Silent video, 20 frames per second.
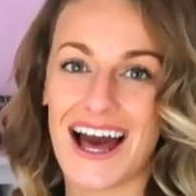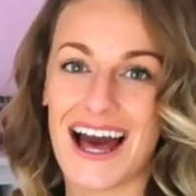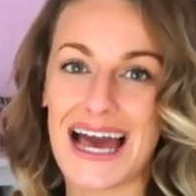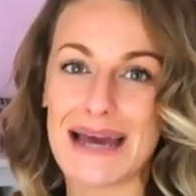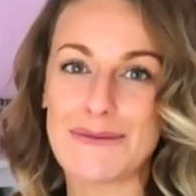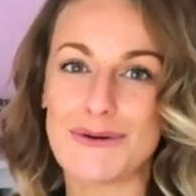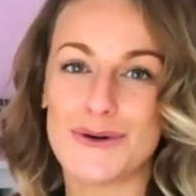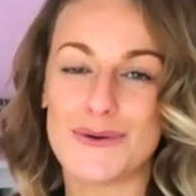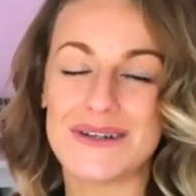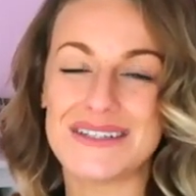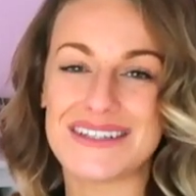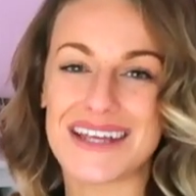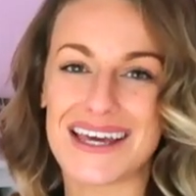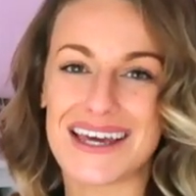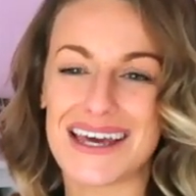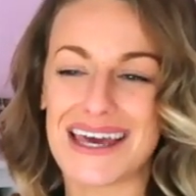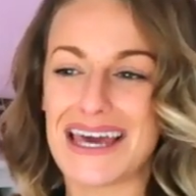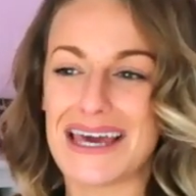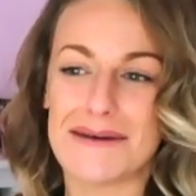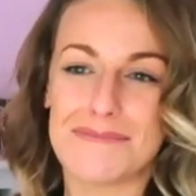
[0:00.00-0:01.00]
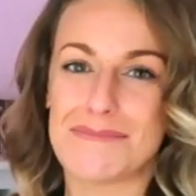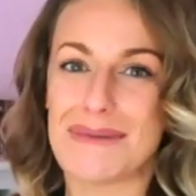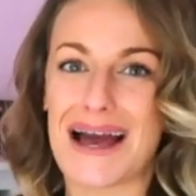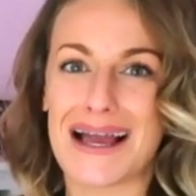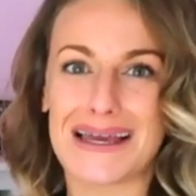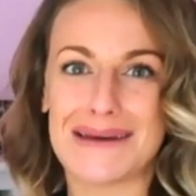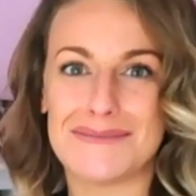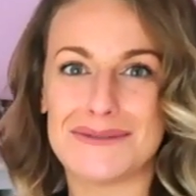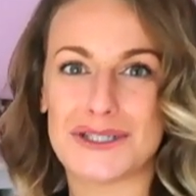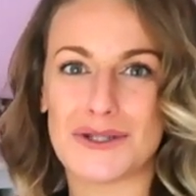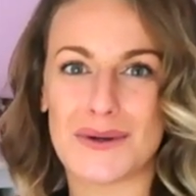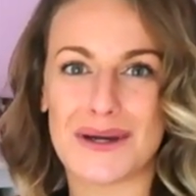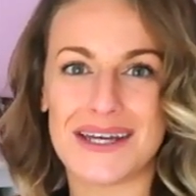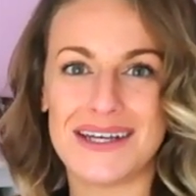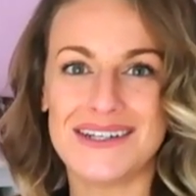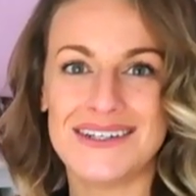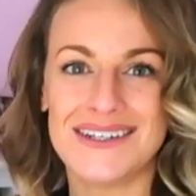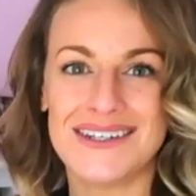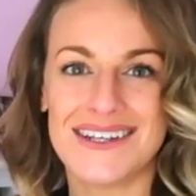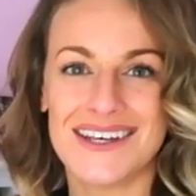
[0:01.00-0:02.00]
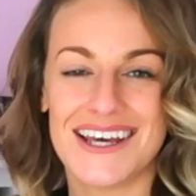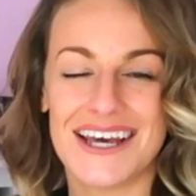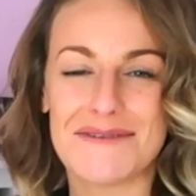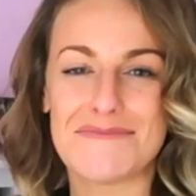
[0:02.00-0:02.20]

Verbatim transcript: I'm always like eh, bang in between.